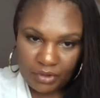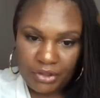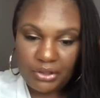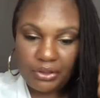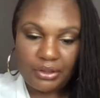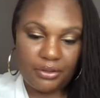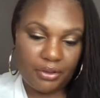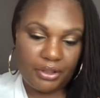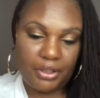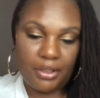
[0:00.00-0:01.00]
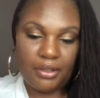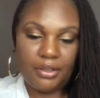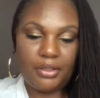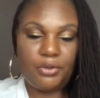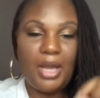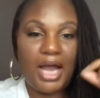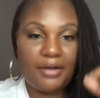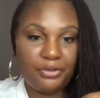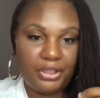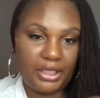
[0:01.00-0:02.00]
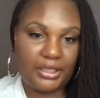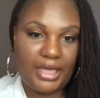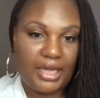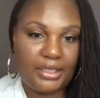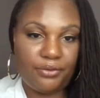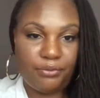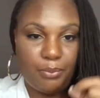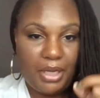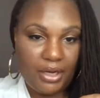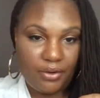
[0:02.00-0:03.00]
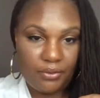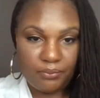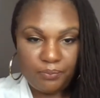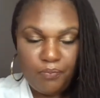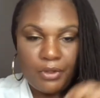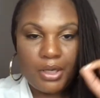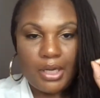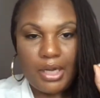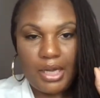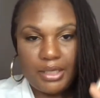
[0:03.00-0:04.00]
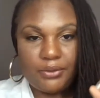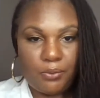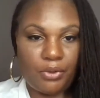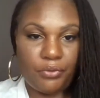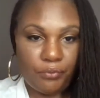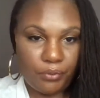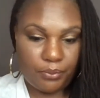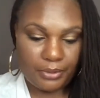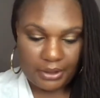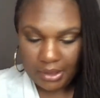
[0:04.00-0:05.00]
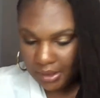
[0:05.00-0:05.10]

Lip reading: a certain look, you have to get that either repaired and or groomed.